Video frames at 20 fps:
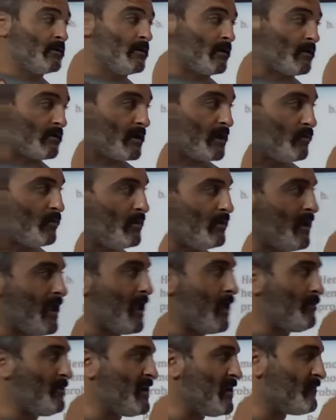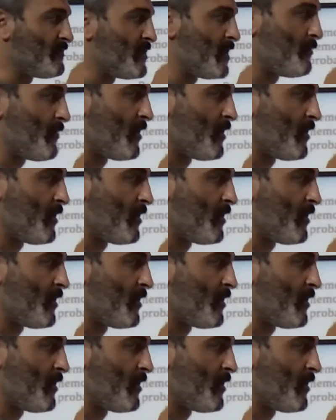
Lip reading: All right, well, how many of them